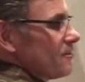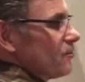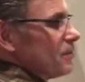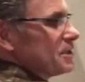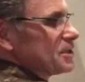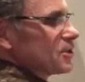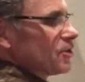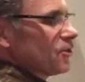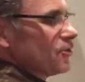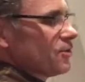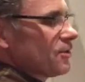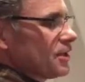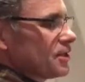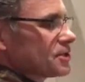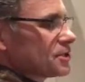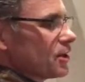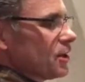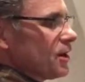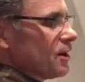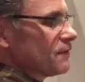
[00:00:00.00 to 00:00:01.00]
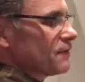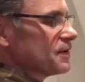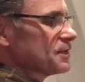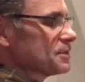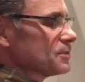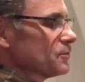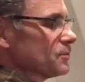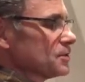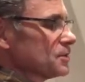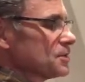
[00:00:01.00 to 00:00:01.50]
We turned this off
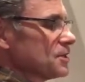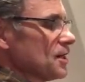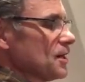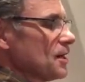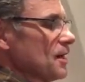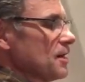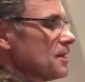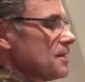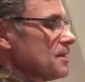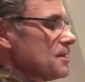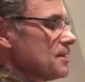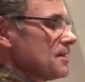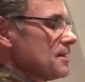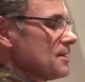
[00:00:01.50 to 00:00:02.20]
because it was done,